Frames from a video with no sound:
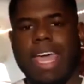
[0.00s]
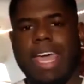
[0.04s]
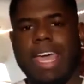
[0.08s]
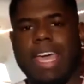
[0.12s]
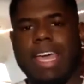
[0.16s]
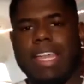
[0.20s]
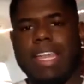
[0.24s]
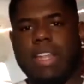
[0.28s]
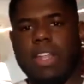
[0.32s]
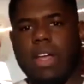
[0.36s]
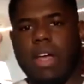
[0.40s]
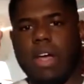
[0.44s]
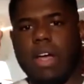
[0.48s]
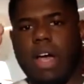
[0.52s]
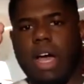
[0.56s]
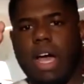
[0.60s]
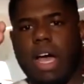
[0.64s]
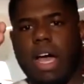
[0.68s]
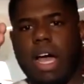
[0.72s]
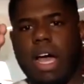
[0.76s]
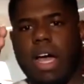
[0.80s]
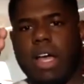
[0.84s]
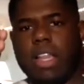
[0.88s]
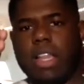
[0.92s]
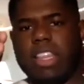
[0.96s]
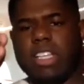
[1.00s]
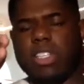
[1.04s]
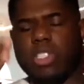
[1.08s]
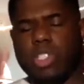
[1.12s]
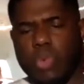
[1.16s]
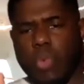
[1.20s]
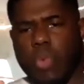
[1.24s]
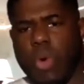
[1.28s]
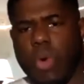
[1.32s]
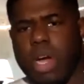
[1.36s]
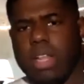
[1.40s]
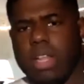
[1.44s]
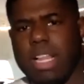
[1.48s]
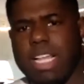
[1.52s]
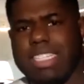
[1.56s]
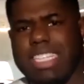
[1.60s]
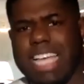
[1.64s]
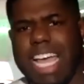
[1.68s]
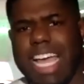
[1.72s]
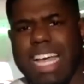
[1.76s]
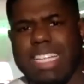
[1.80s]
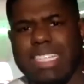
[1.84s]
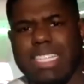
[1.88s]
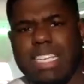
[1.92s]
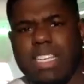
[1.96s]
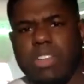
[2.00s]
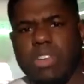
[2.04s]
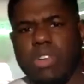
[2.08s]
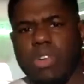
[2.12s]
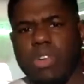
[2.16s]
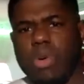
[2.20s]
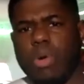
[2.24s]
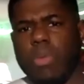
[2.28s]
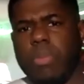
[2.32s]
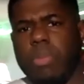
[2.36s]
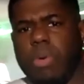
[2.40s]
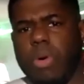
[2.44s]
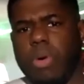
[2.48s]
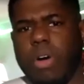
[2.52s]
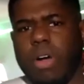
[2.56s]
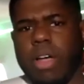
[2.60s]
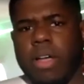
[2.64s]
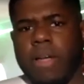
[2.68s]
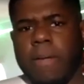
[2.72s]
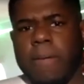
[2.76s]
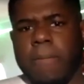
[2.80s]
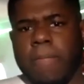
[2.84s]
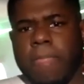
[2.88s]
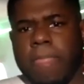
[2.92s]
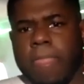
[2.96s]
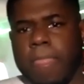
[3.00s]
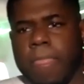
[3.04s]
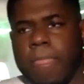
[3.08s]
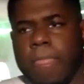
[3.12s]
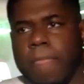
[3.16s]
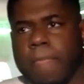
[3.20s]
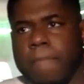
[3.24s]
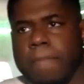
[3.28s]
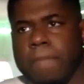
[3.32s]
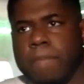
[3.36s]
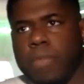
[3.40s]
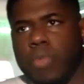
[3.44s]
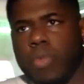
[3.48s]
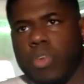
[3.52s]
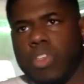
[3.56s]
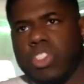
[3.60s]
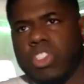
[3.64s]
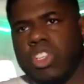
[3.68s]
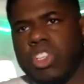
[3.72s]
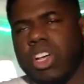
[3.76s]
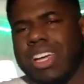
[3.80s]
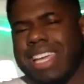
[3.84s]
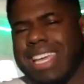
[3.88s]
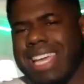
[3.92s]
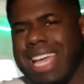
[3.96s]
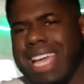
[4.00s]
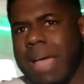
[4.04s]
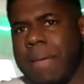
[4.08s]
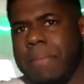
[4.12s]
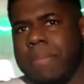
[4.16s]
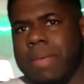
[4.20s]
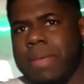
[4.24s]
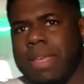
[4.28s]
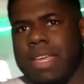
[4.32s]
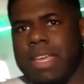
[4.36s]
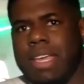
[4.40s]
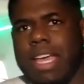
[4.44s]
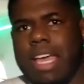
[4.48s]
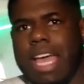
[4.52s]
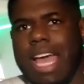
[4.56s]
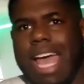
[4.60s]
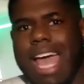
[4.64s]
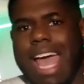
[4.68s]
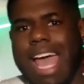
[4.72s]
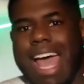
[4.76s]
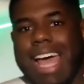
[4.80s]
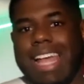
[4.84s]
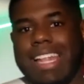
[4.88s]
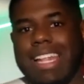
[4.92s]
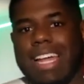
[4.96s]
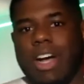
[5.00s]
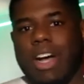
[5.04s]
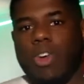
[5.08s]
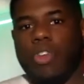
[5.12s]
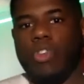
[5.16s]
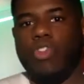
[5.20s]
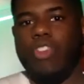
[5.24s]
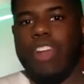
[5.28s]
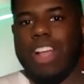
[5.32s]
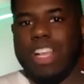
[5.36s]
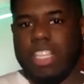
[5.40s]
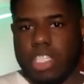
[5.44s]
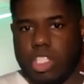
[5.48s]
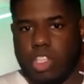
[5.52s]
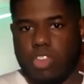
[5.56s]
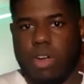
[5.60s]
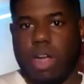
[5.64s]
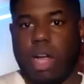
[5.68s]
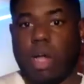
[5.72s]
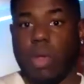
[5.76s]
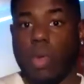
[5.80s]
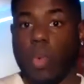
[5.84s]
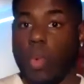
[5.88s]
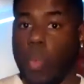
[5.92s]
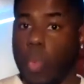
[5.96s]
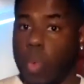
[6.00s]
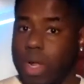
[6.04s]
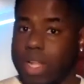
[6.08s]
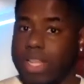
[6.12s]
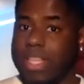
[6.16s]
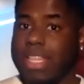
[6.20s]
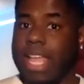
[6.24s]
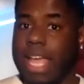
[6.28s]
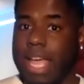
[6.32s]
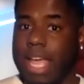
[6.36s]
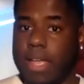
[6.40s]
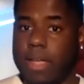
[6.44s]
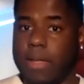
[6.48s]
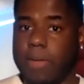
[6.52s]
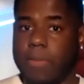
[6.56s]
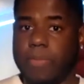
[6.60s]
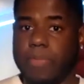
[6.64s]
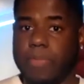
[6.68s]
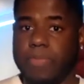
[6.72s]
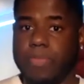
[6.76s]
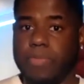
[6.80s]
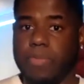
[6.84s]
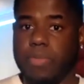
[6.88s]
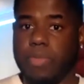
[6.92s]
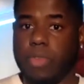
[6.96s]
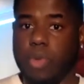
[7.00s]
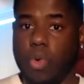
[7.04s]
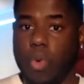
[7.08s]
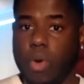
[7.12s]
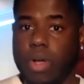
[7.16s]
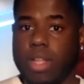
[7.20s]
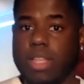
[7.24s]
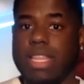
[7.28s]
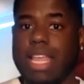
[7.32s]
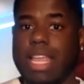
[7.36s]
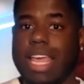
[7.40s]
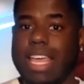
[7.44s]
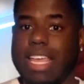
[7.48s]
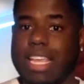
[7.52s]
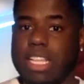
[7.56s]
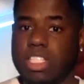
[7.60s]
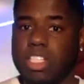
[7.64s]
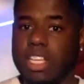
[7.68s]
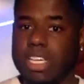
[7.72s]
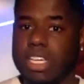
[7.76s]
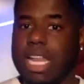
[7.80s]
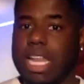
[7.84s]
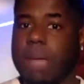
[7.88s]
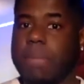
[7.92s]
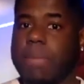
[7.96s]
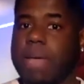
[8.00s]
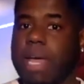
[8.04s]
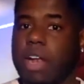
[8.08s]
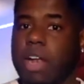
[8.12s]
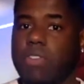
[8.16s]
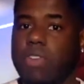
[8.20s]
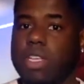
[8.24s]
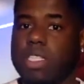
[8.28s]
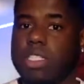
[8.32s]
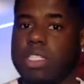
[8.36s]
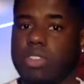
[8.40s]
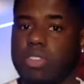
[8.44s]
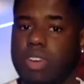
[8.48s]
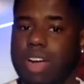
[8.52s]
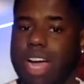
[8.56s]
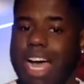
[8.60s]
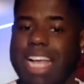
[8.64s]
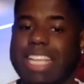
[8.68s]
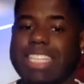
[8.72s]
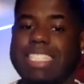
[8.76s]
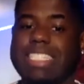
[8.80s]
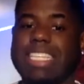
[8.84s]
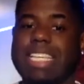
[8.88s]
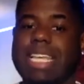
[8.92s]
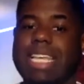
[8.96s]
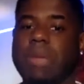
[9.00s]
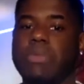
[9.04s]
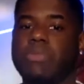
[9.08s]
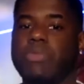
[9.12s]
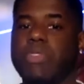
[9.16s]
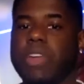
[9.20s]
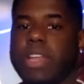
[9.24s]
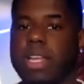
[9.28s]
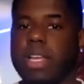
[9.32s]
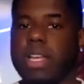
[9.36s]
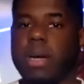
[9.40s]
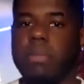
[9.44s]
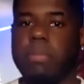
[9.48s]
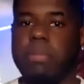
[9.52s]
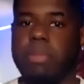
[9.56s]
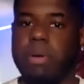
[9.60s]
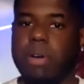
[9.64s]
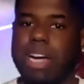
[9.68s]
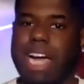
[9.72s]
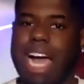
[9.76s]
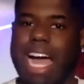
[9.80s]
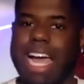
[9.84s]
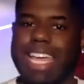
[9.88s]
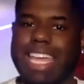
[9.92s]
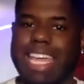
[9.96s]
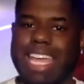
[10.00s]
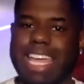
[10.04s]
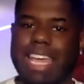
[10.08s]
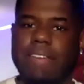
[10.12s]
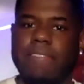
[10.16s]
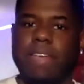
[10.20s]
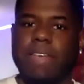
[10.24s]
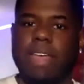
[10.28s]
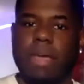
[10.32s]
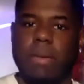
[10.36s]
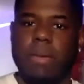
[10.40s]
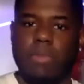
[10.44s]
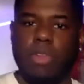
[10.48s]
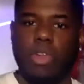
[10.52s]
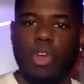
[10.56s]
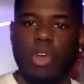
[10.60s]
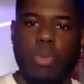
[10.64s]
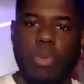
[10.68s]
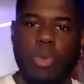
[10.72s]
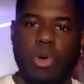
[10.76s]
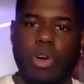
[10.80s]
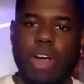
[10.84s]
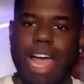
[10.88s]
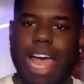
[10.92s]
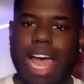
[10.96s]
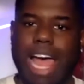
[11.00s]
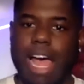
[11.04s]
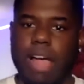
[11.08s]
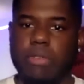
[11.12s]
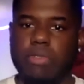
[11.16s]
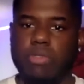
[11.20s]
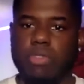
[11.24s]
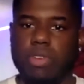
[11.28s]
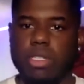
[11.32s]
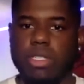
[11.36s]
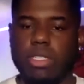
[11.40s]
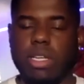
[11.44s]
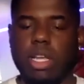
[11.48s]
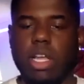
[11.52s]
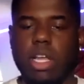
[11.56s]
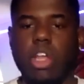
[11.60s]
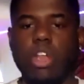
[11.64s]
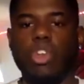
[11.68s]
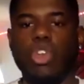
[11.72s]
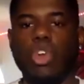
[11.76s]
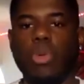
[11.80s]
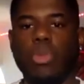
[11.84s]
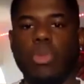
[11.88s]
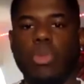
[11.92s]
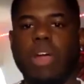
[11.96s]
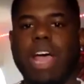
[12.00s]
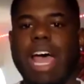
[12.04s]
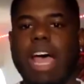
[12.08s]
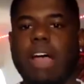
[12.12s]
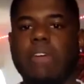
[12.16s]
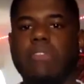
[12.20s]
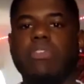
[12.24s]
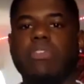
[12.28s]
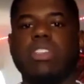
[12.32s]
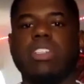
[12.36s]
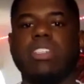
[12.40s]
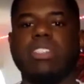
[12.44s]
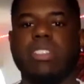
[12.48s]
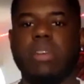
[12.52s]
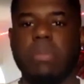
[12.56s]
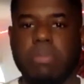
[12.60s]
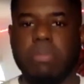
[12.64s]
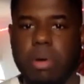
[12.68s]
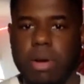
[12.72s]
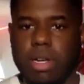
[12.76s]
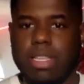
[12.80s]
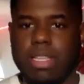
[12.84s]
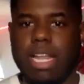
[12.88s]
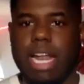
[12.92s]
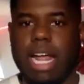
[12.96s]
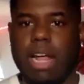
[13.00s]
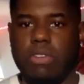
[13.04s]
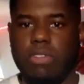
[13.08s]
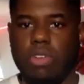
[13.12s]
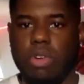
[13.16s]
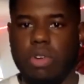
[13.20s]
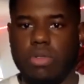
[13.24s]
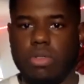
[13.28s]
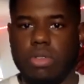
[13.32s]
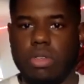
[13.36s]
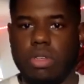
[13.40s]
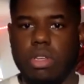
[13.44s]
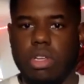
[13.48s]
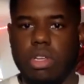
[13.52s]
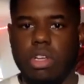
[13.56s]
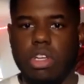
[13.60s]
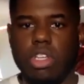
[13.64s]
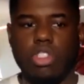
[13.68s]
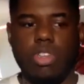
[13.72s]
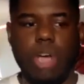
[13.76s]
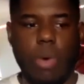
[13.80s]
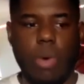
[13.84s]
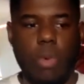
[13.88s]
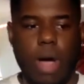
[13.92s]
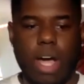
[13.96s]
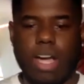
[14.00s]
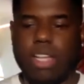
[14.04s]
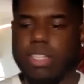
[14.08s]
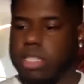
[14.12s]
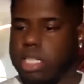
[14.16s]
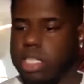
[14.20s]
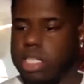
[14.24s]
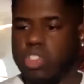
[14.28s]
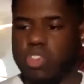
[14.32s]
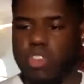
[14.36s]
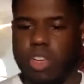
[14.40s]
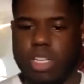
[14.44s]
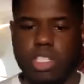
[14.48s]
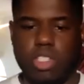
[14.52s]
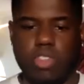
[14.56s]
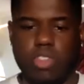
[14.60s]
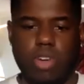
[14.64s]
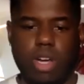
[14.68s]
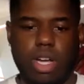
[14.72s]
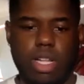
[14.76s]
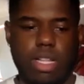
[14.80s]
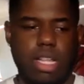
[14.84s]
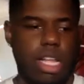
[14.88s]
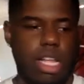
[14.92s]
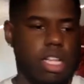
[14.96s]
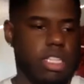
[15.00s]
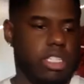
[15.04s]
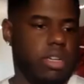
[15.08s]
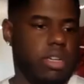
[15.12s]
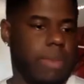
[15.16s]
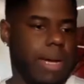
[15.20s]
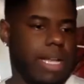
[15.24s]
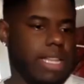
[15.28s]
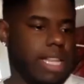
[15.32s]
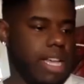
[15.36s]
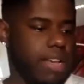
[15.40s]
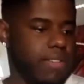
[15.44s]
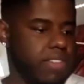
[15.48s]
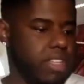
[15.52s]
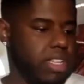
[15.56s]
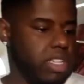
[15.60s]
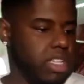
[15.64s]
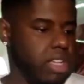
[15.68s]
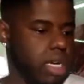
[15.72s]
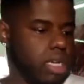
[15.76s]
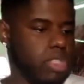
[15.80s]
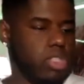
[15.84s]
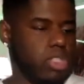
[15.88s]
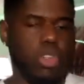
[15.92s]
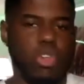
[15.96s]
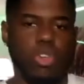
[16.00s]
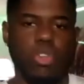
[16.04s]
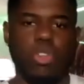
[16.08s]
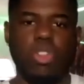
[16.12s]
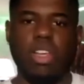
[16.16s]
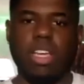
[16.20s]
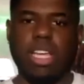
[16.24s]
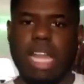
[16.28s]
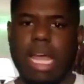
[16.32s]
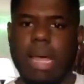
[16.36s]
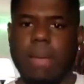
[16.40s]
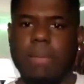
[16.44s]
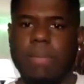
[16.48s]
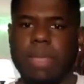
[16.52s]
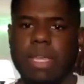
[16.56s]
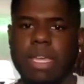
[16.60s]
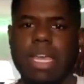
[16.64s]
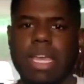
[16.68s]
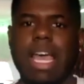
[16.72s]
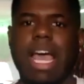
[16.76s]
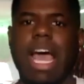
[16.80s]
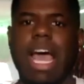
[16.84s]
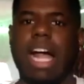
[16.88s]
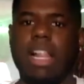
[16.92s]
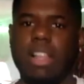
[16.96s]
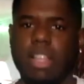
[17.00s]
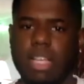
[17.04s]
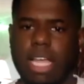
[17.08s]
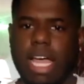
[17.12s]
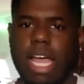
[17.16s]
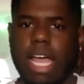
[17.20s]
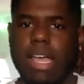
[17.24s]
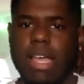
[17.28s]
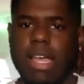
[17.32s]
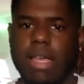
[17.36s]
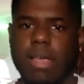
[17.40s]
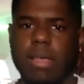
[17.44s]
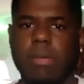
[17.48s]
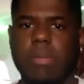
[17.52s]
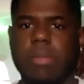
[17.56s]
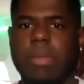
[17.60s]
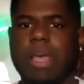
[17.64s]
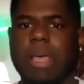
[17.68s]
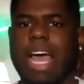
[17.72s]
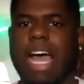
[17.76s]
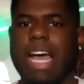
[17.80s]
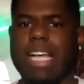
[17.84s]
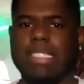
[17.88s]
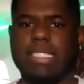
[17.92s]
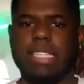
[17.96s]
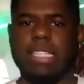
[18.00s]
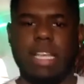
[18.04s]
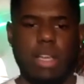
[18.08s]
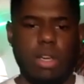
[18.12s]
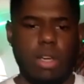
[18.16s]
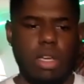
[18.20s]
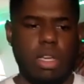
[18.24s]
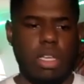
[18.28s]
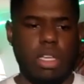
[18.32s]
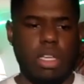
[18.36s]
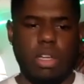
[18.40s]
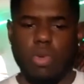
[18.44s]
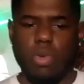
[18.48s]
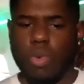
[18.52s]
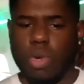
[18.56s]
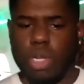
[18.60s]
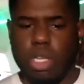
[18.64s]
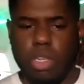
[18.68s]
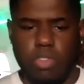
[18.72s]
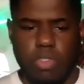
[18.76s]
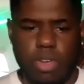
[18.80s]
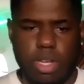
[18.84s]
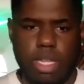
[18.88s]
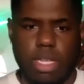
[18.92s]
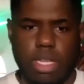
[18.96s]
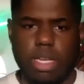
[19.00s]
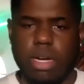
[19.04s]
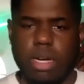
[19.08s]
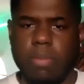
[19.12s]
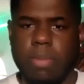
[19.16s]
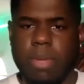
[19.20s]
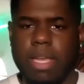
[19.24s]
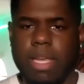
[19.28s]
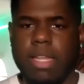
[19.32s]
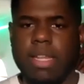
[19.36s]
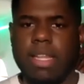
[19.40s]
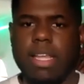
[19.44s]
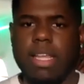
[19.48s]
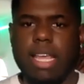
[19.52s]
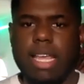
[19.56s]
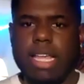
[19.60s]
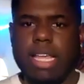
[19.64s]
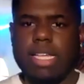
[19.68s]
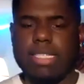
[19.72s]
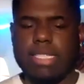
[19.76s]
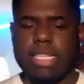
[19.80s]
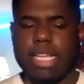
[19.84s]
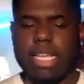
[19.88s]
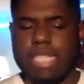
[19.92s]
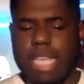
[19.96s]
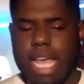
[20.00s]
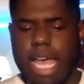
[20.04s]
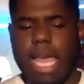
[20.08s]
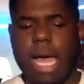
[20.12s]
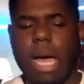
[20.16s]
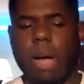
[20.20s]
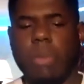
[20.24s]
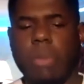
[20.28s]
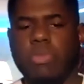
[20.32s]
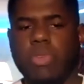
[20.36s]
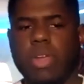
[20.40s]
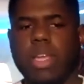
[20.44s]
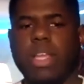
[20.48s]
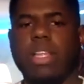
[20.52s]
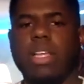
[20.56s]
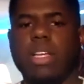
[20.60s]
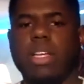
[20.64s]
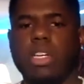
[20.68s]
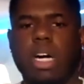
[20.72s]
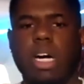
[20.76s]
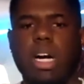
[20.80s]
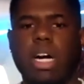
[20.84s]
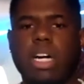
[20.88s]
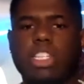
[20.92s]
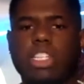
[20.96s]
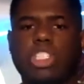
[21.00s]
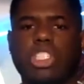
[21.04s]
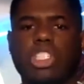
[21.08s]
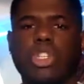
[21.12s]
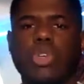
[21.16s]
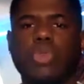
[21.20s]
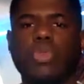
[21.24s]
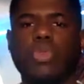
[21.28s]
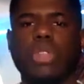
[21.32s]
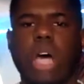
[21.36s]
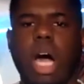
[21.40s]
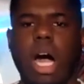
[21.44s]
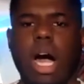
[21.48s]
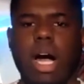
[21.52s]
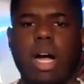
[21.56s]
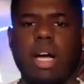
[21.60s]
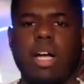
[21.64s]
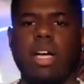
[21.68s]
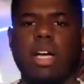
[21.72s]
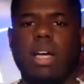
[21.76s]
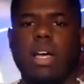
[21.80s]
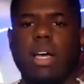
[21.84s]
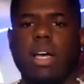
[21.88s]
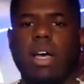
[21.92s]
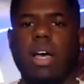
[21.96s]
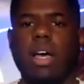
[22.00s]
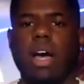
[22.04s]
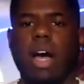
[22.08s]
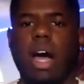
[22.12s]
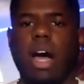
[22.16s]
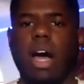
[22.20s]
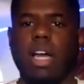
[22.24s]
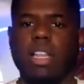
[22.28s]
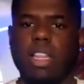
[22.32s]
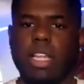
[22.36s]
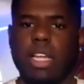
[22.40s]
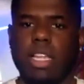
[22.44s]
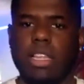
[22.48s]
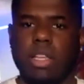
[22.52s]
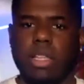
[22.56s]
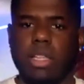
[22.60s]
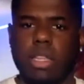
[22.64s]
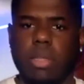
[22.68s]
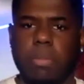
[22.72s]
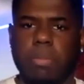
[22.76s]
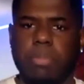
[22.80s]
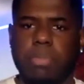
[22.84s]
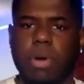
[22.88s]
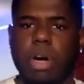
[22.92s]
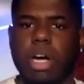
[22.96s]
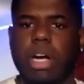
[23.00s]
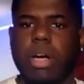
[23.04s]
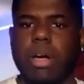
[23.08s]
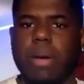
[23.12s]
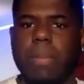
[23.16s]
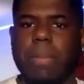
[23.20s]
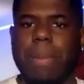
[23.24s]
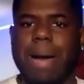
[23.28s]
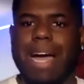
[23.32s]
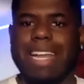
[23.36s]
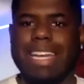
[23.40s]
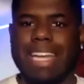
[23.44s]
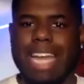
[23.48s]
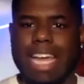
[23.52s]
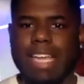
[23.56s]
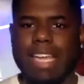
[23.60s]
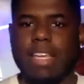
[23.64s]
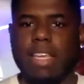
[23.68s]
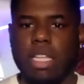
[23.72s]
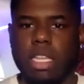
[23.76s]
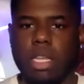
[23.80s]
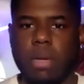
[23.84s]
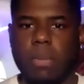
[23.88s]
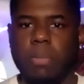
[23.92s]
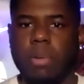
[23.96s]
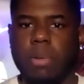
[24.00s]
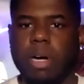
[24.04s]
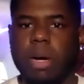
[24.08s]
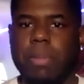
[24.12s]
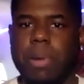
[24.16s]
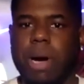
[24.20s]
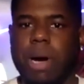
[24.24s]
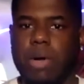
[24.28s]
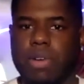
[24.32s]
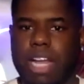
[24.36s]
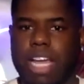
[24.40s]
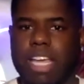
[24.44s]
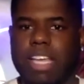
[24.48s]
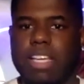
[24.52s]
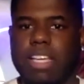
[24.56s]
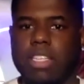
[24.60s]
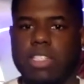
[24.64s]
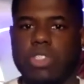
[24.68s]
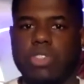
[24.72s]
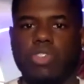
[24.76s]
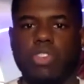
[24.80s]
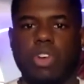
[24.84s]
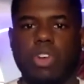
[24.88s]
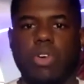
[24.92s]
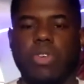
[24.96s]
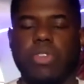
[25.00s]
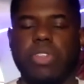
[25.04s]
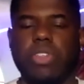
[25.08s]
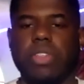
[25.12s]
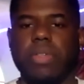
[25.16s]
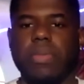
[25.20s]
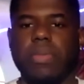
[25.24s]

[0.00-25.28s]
And this 18-year-old boy was looking at me at a restaurant one day. One day he's looking at me at a restaurant. I see him reading a book. I give him No More Average. No More Average is a book that I wrote. So I walk into this restaurant. To my left, young dude looking at me. I look at him. I say, what are you reading, young man? He says, hey, I'm reading Shoe Dog, the book by Nike, the book about Nike's growth.